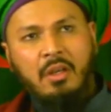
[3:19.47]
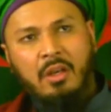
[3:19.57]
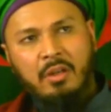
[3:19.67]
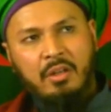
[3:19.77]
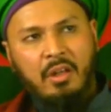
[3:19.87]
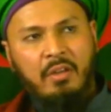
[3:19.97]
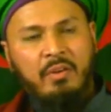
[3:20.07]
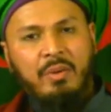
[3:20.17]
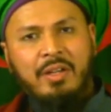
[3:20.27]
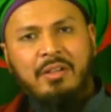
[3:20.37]
And
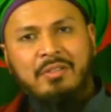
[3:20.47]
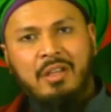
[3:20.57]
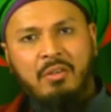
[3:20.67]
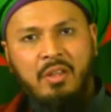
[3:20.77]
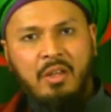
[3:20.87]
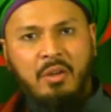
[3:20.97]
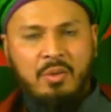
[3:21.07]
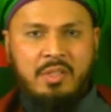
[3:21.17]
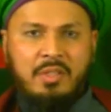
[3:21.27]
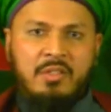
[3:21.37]
everyone else out there
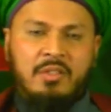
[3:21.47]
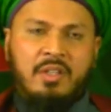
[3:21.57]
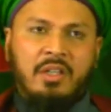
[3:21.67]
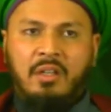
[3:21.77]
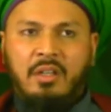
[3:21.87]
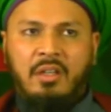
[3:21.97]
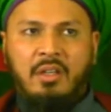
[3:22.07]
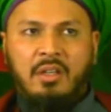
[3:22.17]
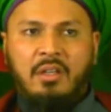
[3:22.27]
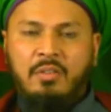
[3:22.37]
who is listening,
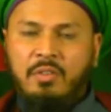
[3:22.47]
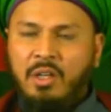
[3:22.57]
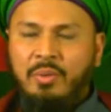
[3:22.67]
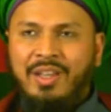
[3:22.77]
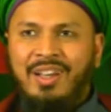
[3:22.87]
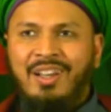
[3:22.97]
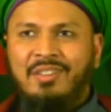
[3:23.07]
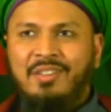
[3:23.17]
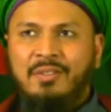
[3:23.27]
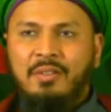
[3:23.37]
following
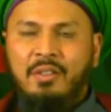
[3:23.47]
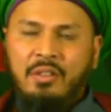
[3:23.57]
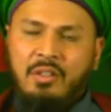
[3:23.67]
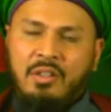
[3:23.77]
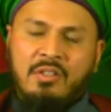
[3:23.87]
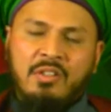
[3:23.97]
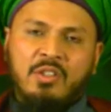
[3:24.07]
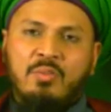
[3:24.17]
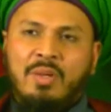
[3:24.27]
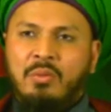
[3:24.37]
us, you're not
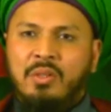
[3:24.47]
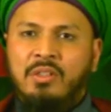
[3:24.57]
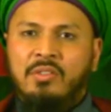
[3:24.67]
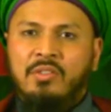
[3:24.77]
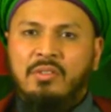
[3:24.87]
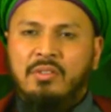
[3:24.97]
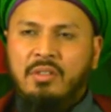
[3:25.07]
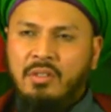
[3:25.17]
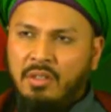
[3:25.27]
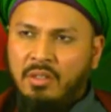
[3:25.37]
listening to my words.
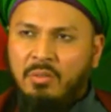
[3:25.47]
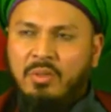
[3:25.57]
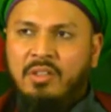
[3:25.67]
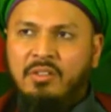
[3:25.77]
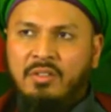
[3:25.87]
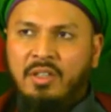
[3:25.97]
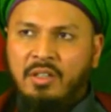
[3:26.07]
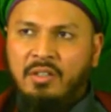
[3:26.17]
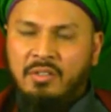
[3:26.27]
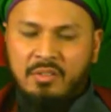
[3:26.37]
The words
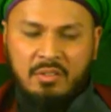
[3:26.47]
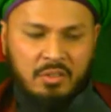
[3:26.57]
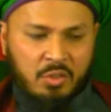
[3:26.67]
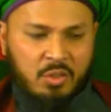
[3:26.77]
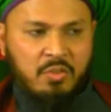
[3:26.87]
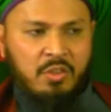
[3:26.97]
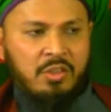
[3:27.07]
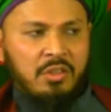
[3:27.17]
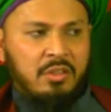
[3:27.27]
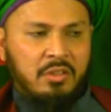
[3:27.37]
that is
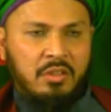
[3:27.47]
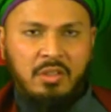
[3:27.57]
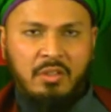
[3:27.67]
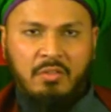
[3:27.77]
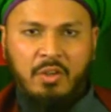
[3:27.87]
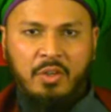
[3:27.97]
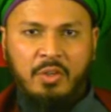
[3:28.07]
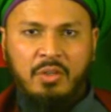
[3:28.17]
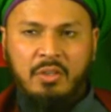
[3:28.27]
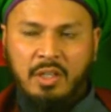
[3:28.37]
useful for
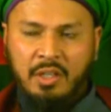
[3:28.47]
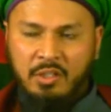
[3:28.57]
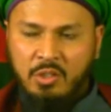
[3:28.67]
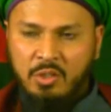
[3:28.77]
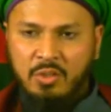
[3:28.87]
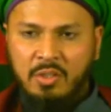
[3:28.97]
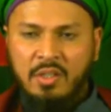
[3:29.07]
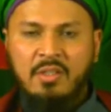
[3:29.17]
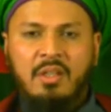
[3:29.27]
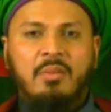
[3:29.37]
you, that are true,
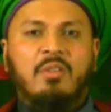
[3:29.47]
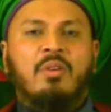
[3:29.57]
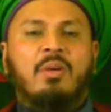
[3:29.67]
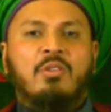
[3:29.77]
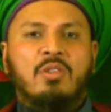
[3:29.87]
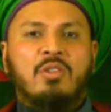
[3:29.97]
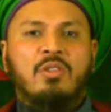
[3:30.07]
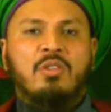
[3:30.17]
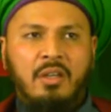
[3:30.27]
is coming from our Shaykh.